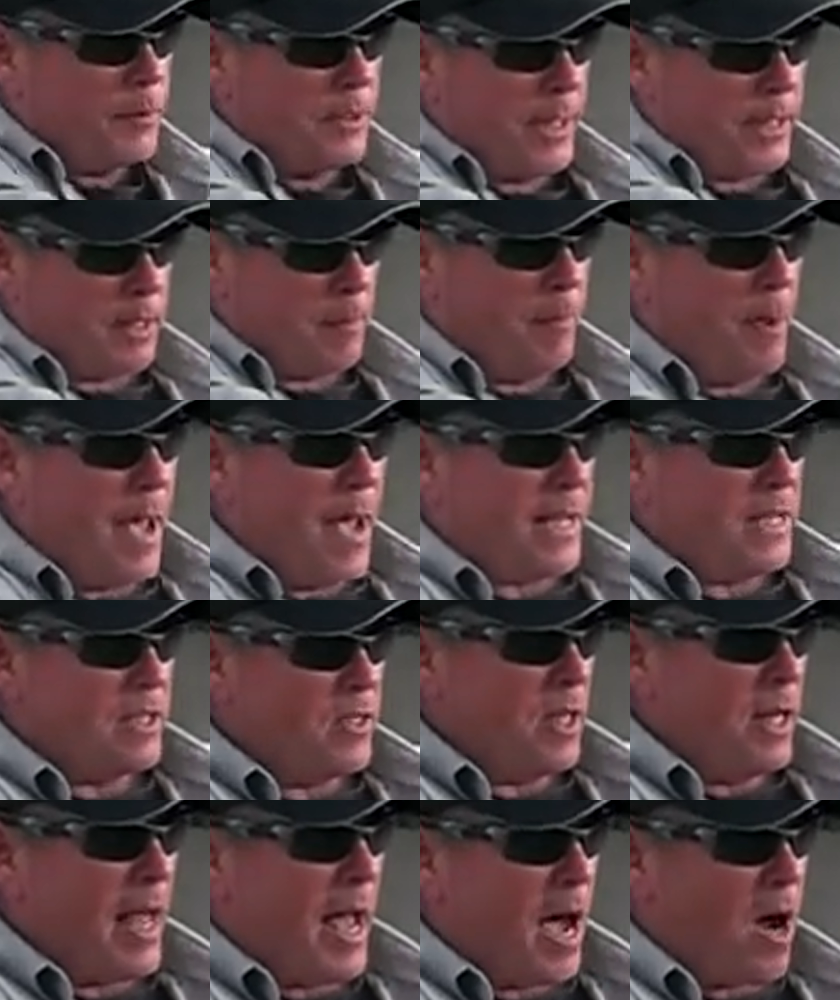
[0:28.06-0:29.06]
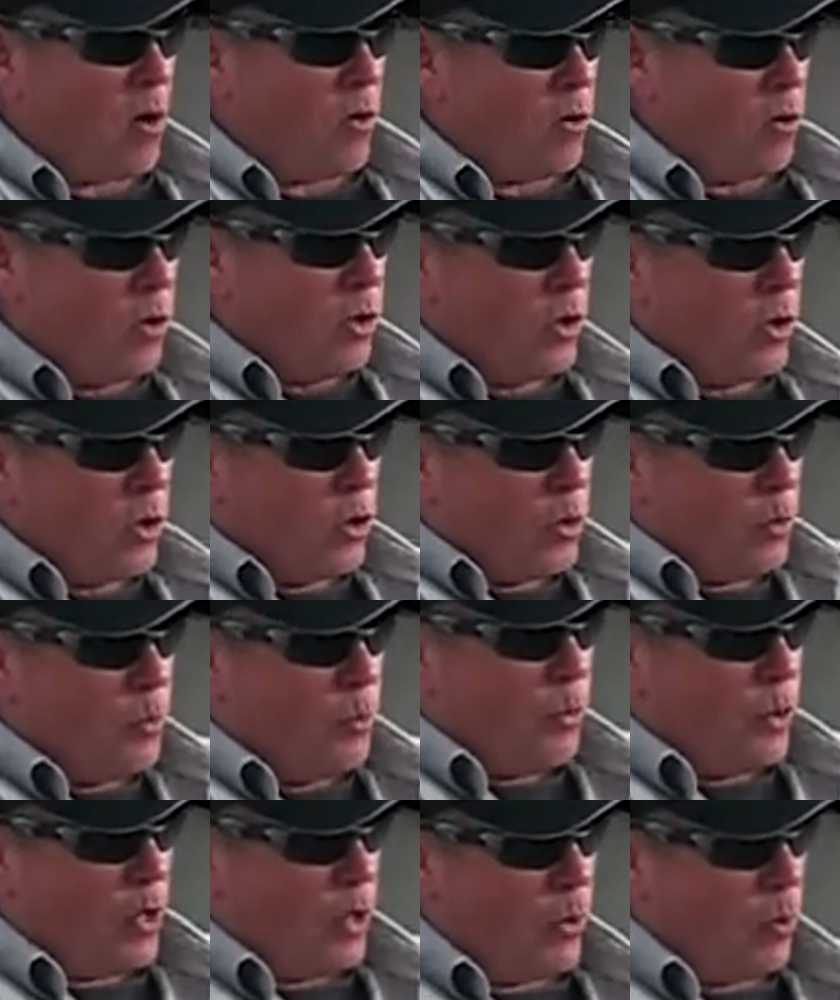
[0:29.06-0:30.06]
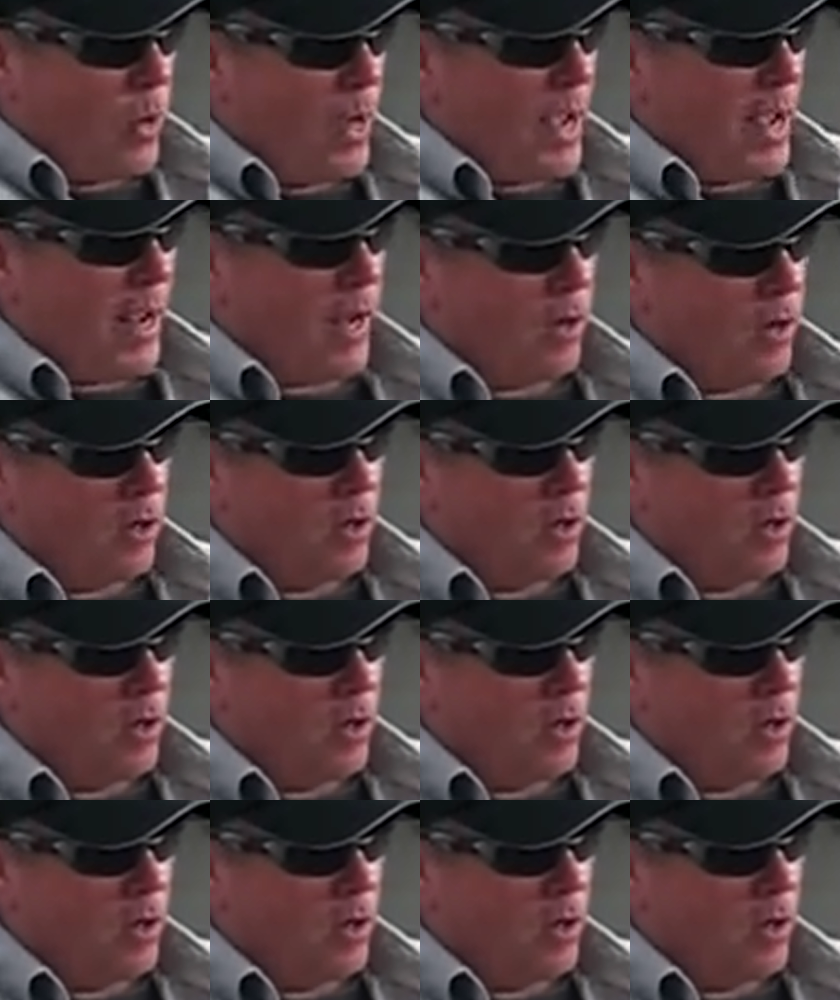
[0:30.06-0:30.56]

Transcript: take the magazine out, put it away.